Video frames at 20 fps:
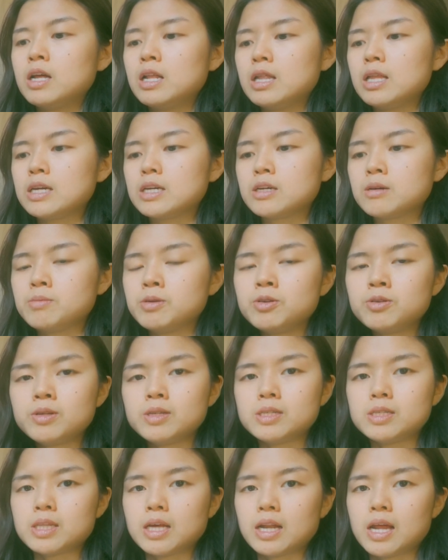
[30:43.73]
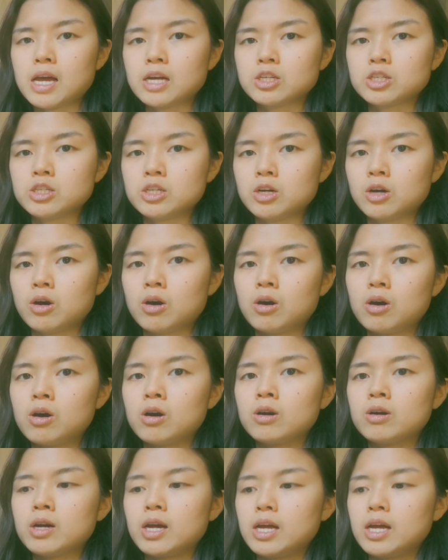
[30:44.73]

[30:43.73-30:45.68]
like communities that actually are,